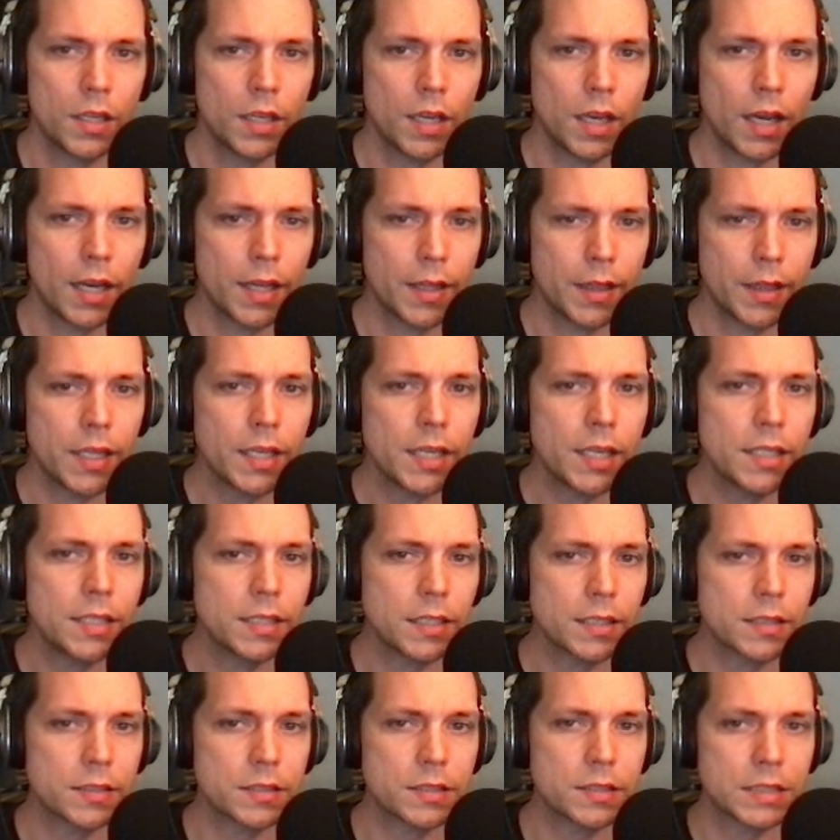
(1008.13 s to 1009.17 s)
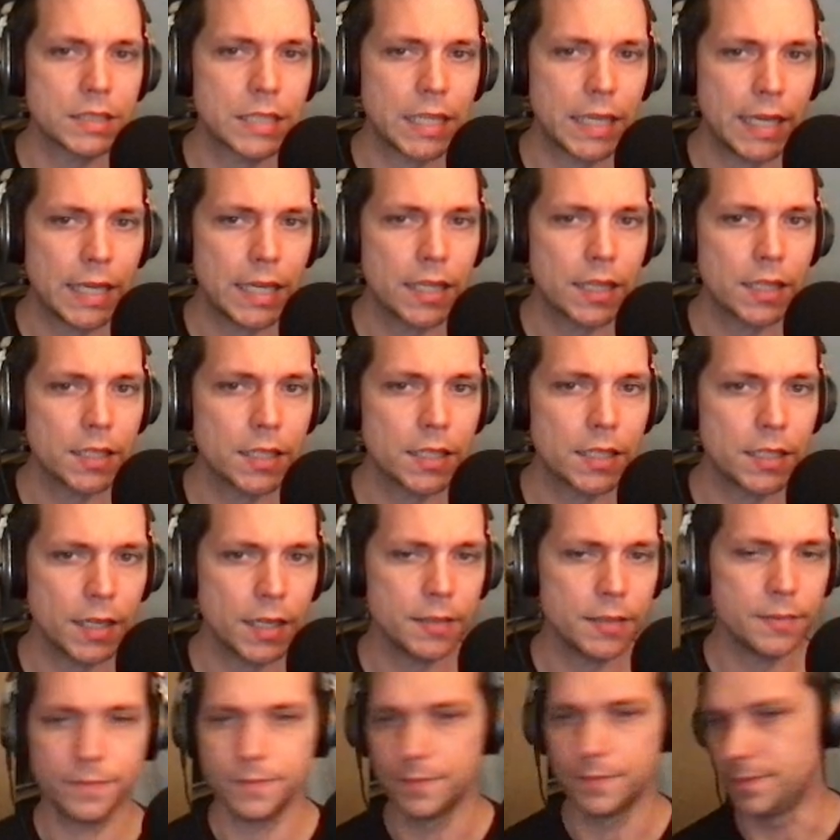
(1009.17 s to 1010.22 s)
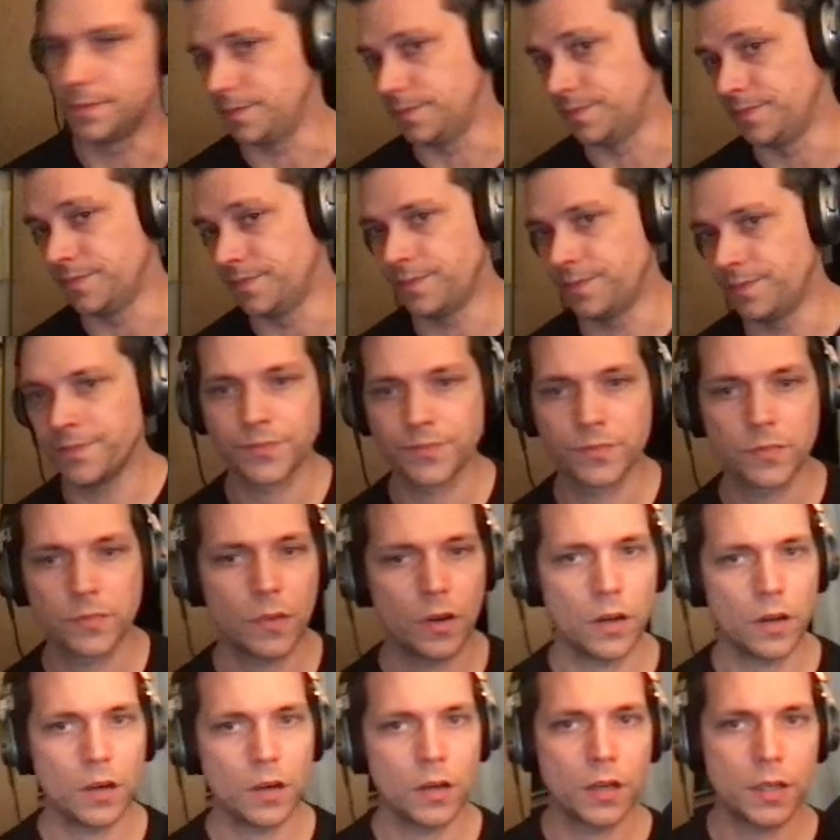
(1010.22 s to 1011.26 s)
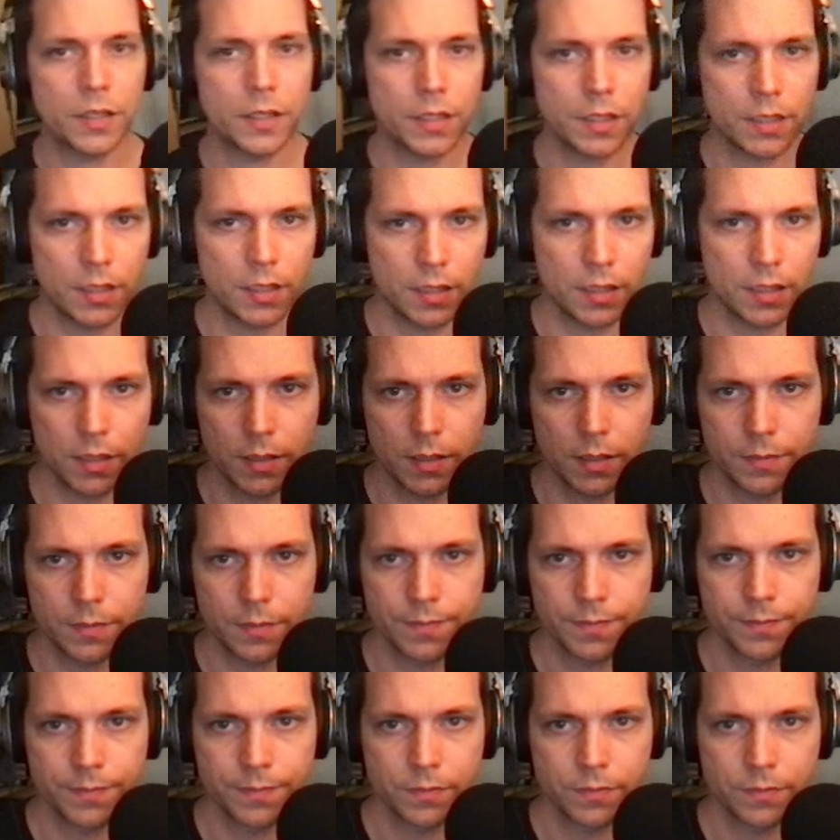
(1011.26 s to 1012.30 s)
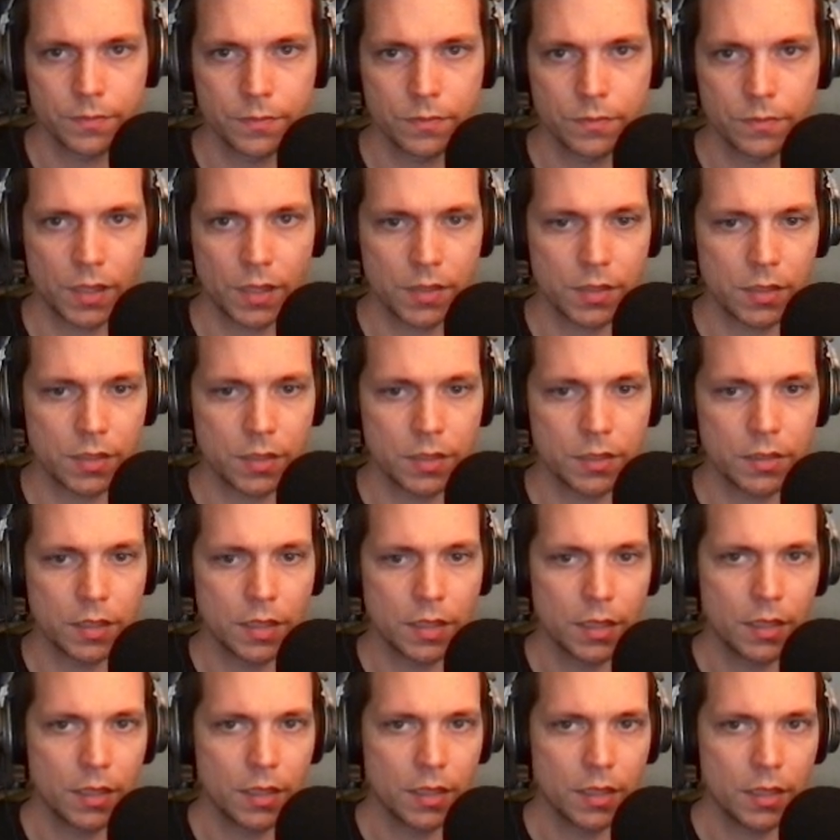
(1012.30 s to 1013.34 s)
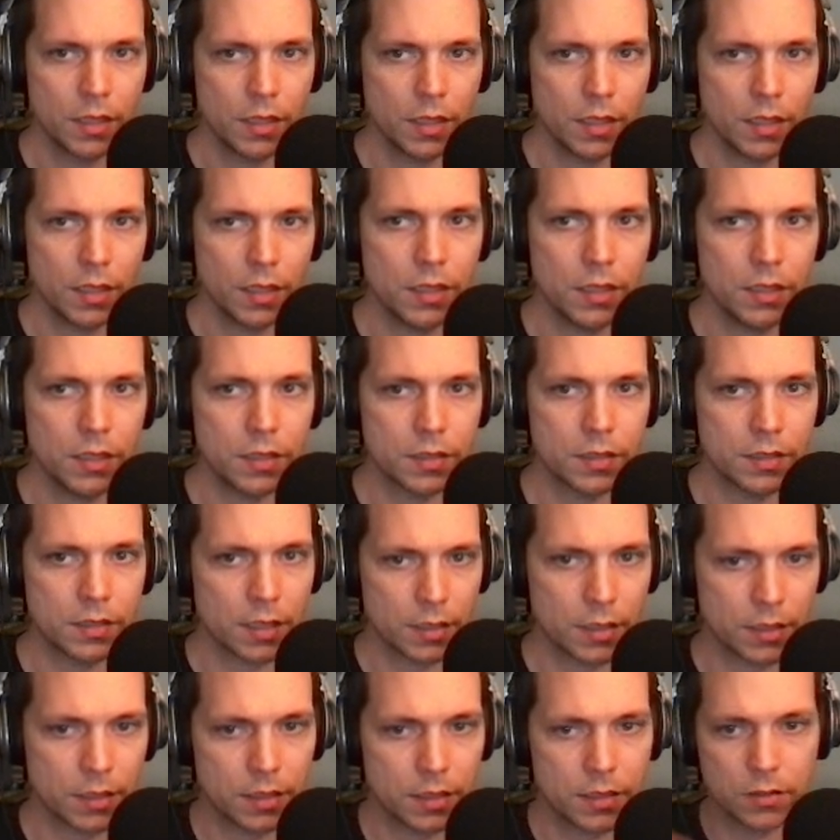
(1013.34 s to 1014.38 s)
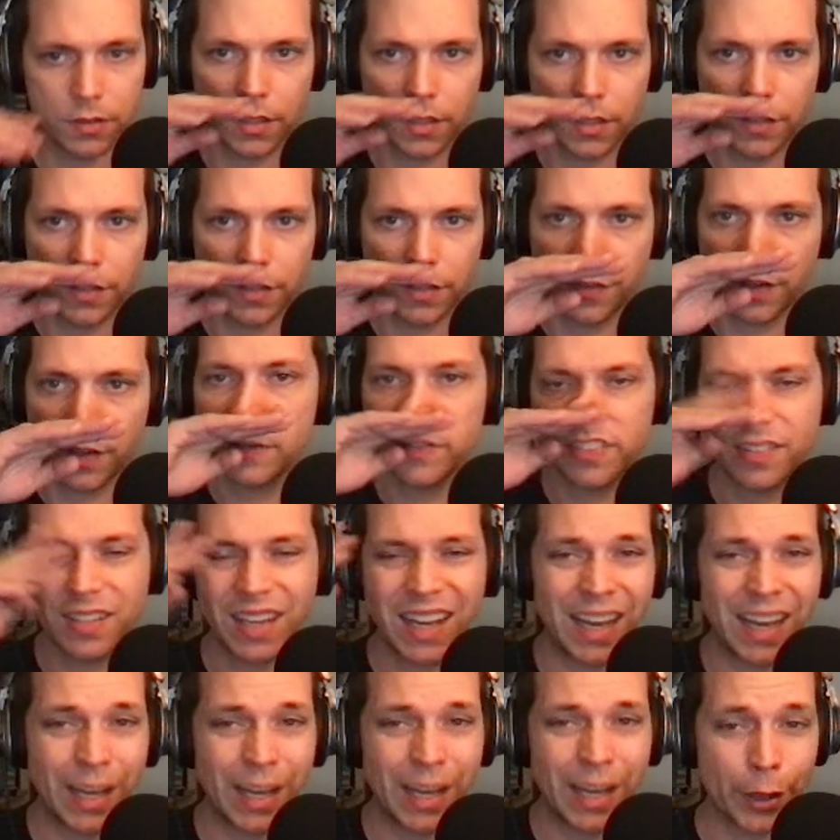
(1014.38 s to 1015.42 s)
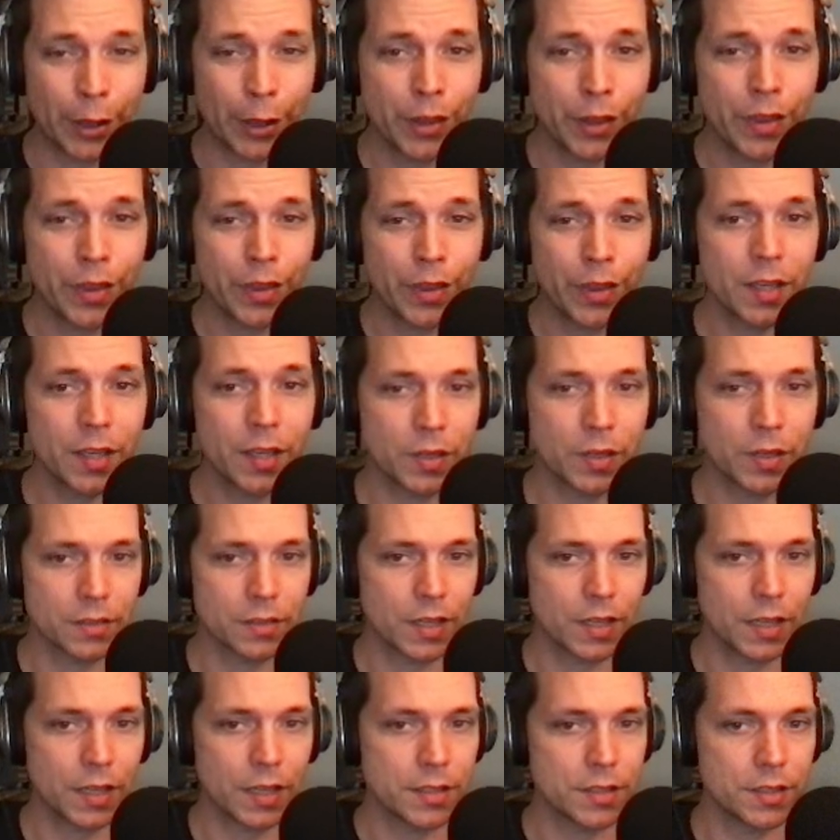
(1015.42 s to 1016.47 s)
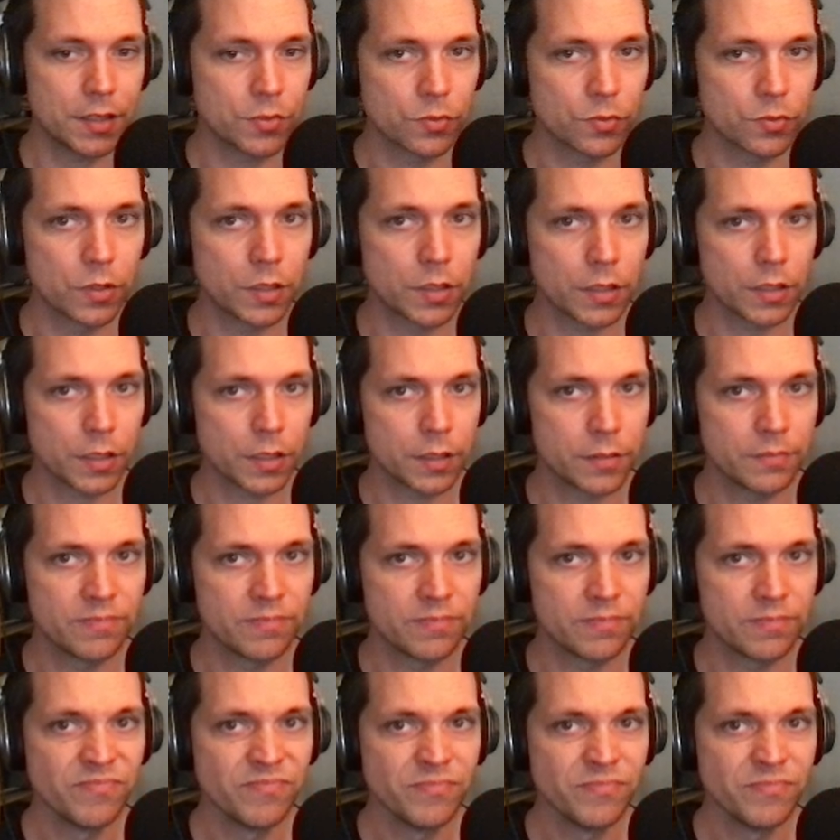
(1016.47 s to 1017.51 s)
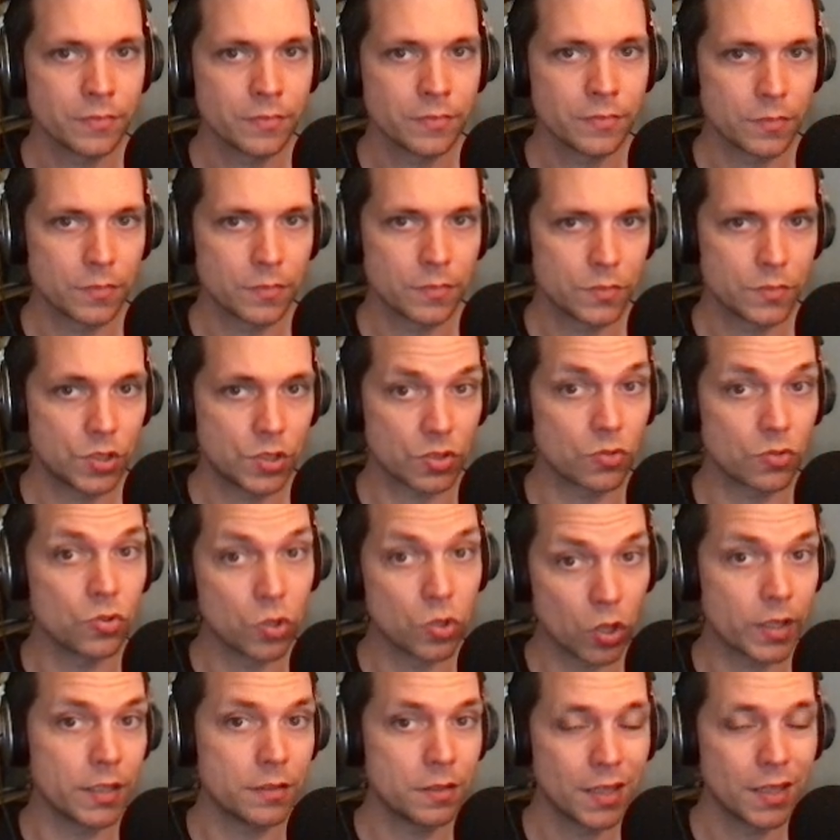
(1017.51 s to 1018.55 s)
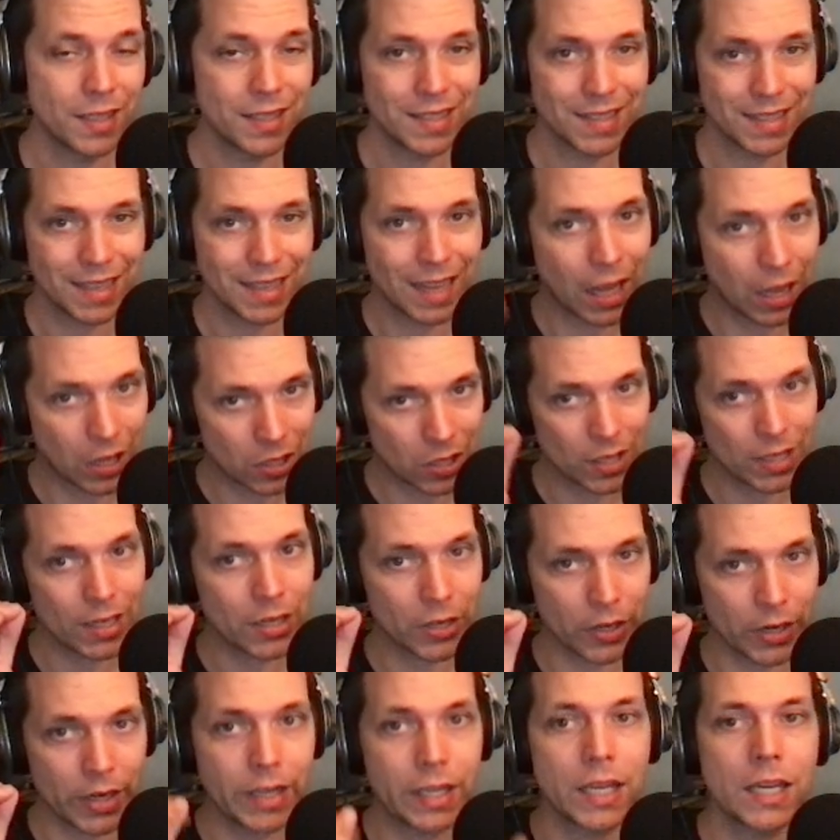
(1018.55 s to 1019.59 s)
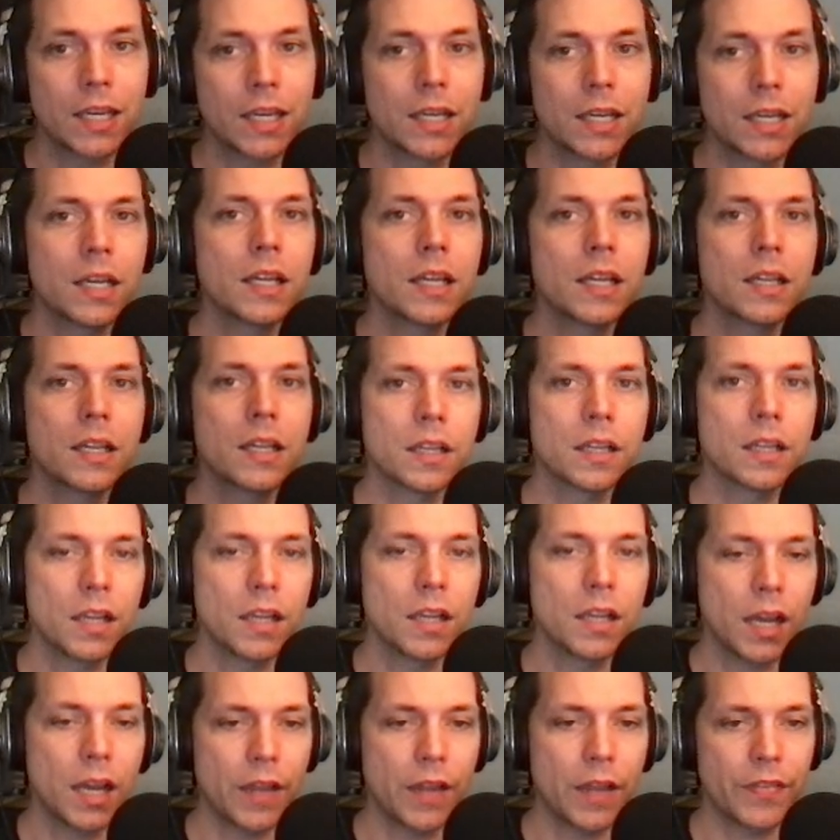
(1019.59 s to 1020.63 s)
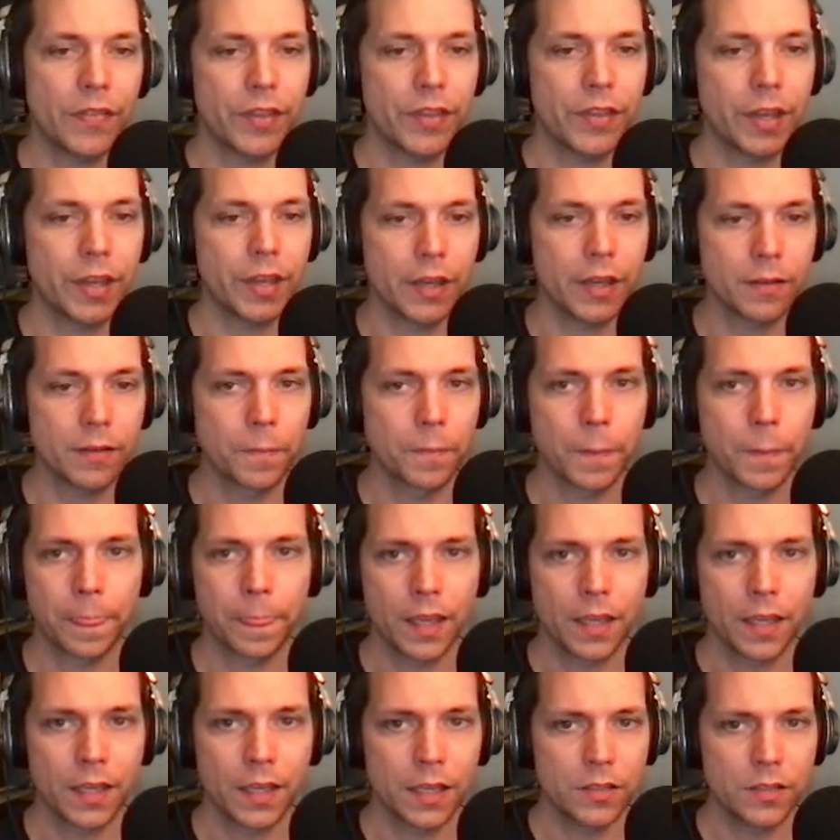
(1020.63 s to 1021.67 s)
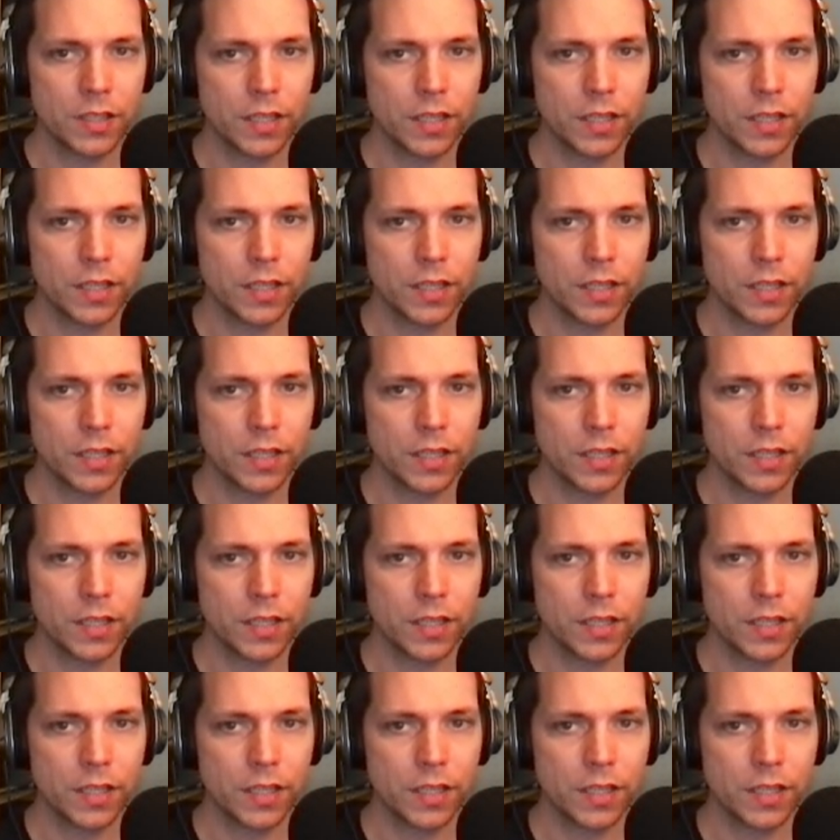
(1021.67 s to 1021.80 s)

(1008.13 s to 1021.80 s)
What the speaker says: I think he doesn't take the knight on, as in E does not kill D5. I think because I've got this rook just looking, glaring at the king. It's an